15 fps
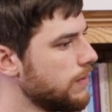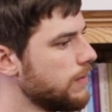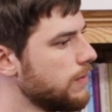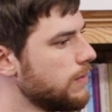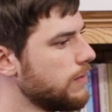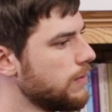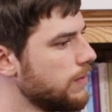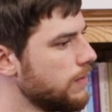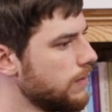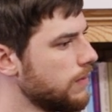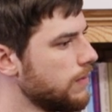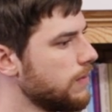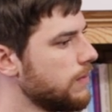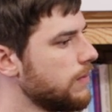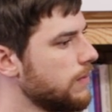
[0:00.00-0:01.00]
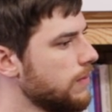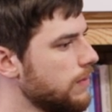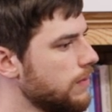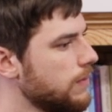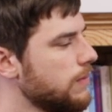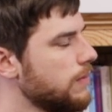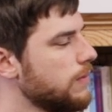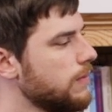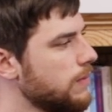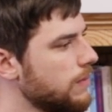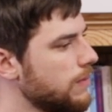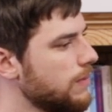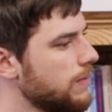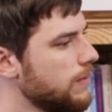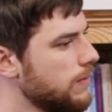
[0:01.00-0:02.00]

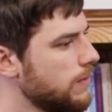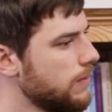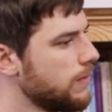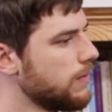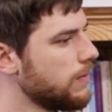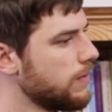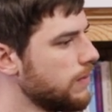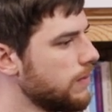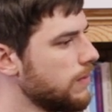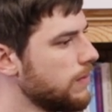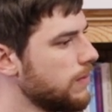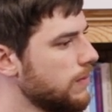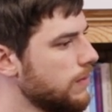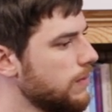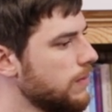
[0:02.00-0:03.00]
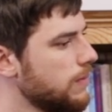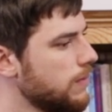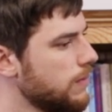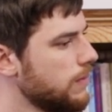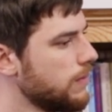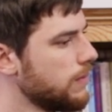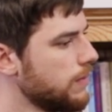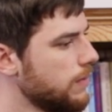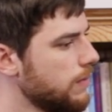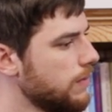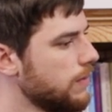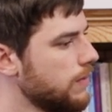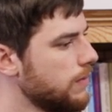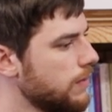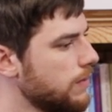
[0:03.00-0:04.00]

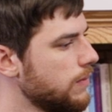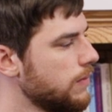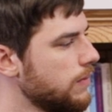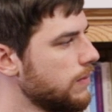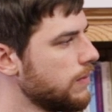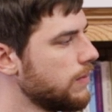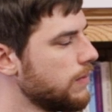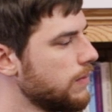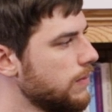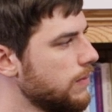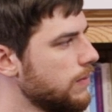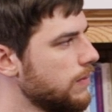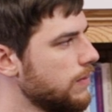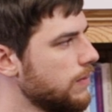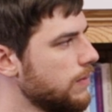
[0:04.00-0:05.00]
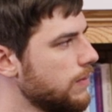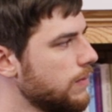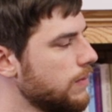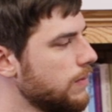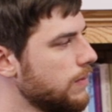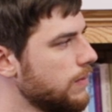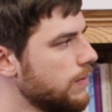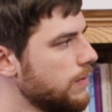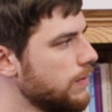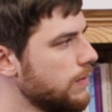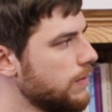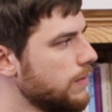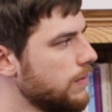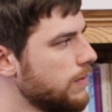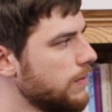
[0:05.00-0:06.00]

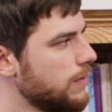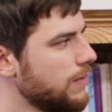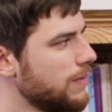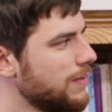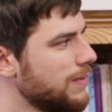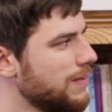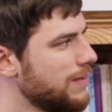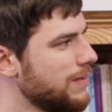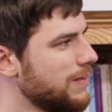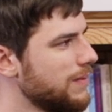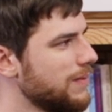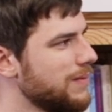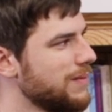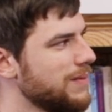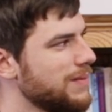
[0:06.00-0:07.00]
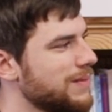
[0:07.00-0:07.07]
No words are spoken by the person on screen.